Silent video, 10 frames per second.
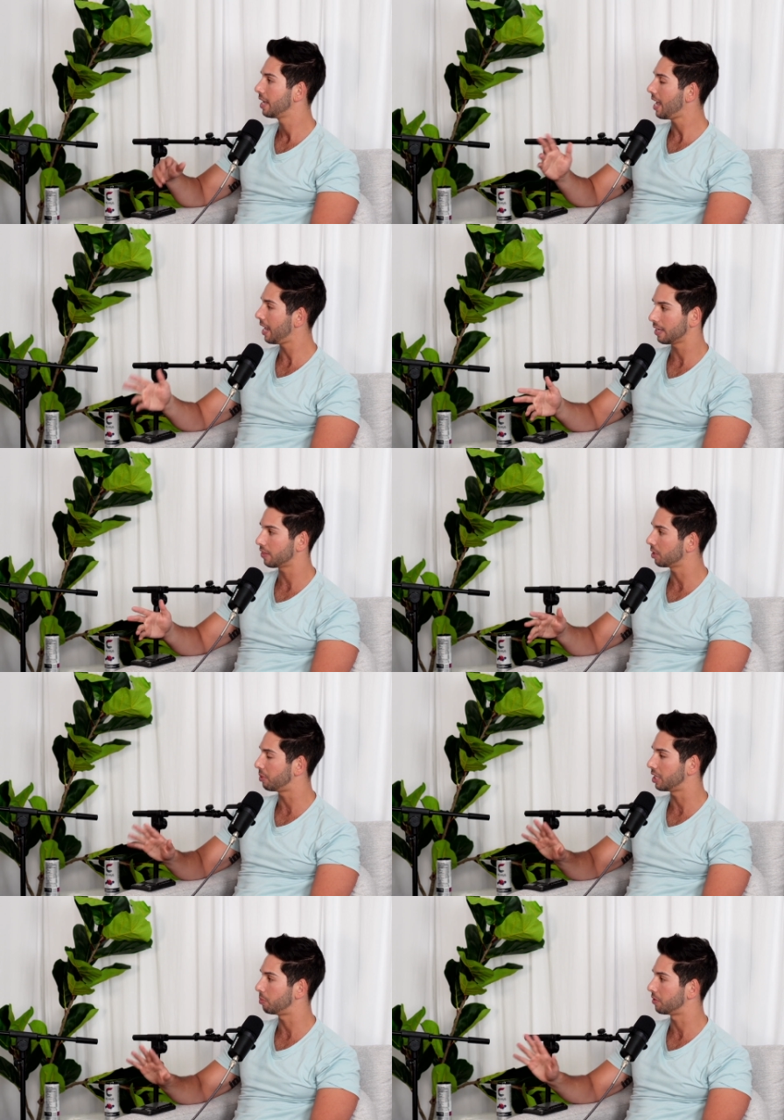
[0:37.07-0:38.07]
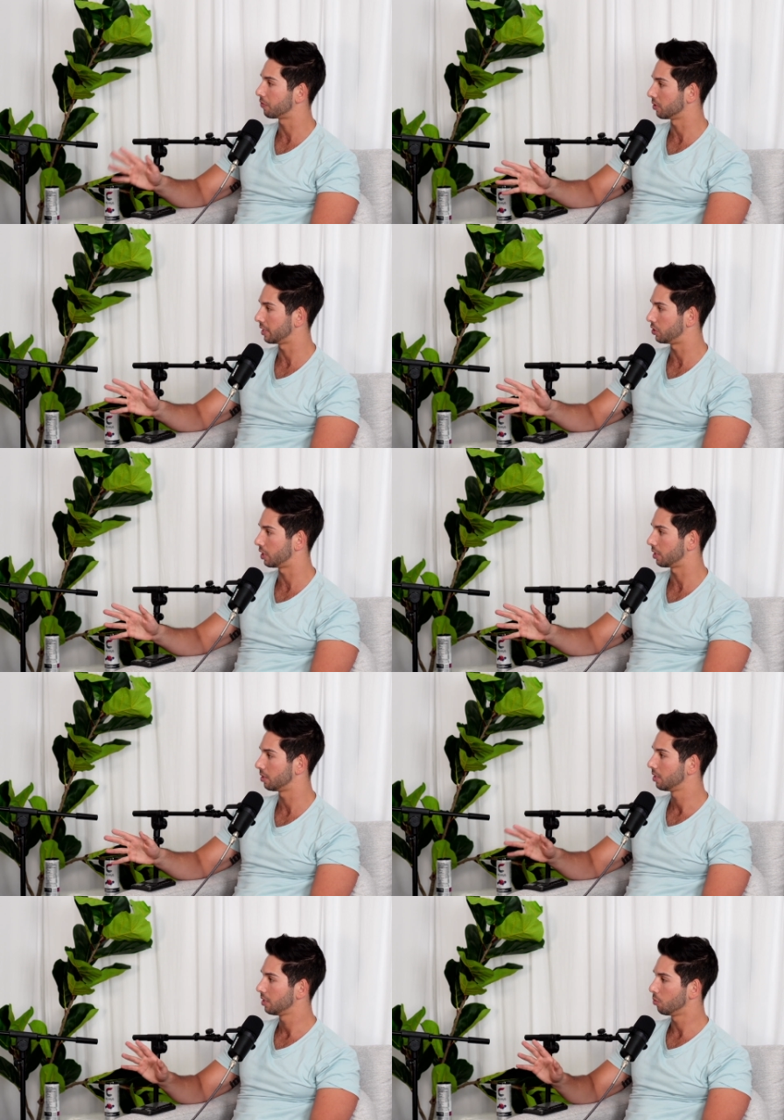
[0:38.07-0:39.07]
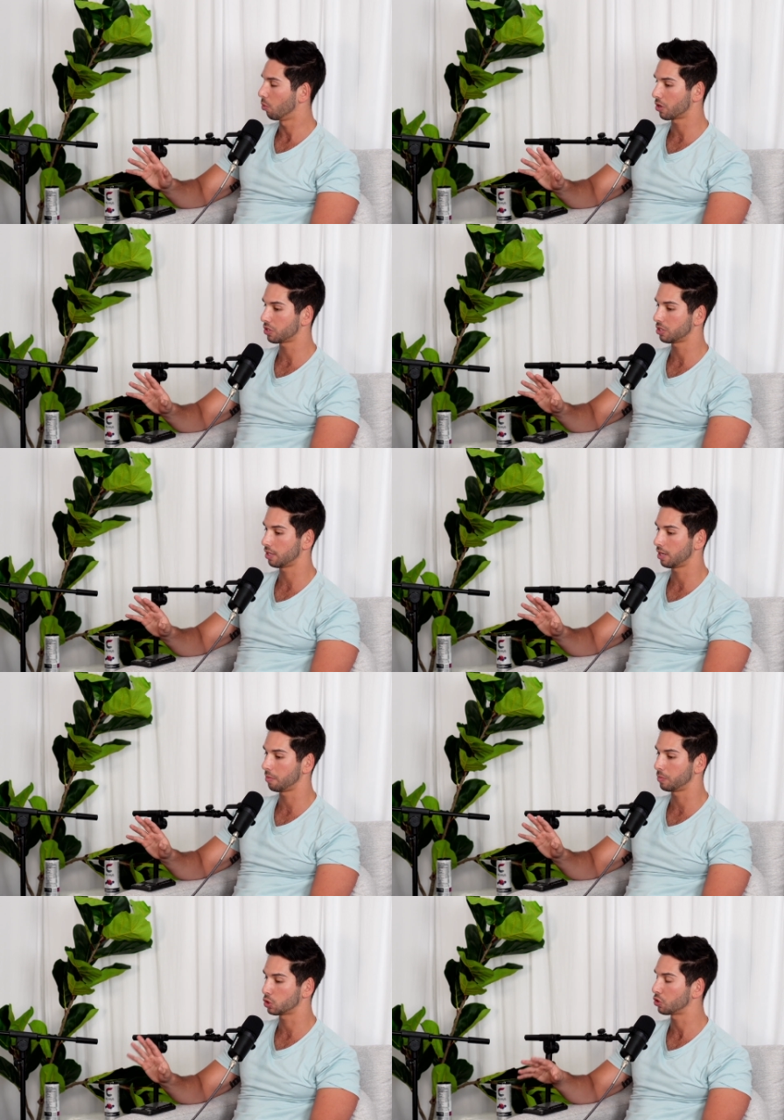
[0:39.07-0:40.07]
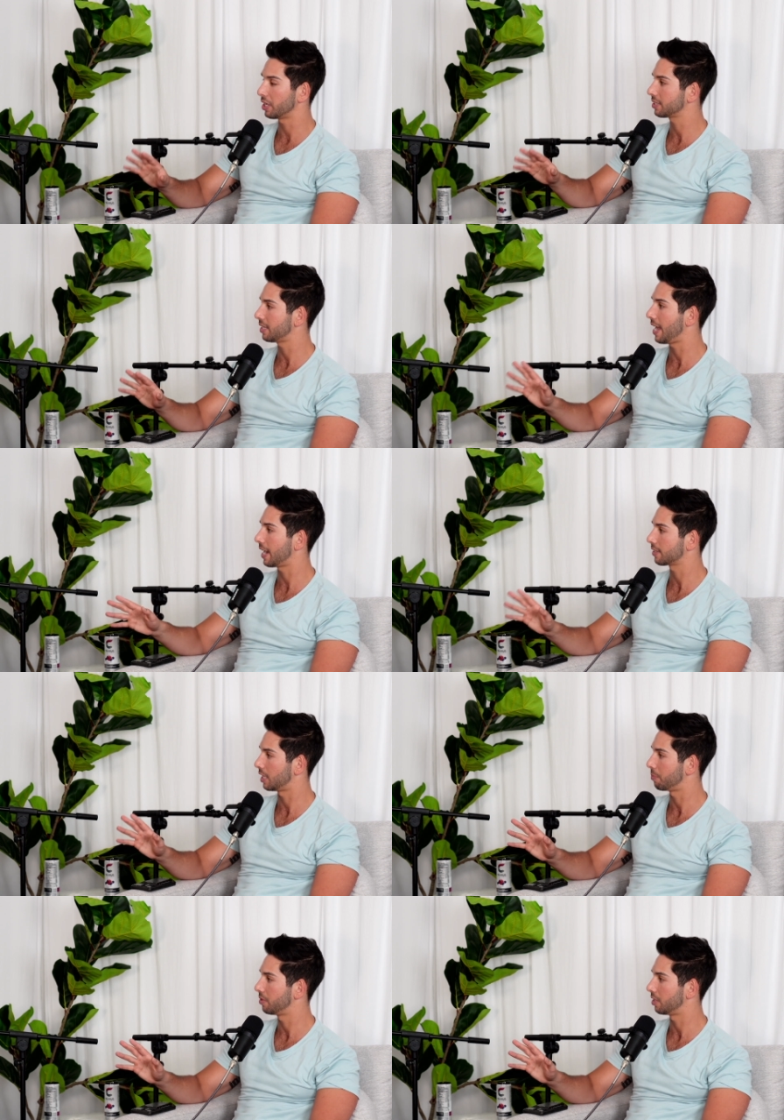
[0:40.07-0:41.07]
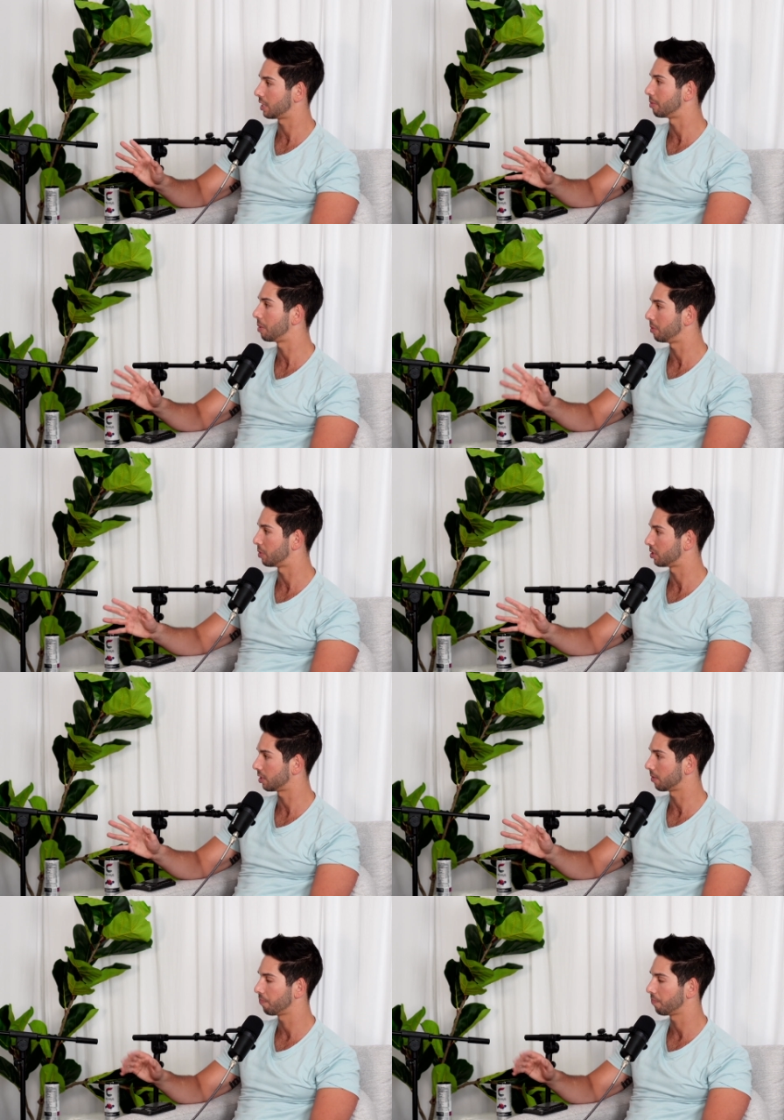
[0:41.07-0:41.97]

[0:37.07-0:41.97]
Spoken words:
anything B2B for lead gen. What are some tricks and hacks that they might be missing?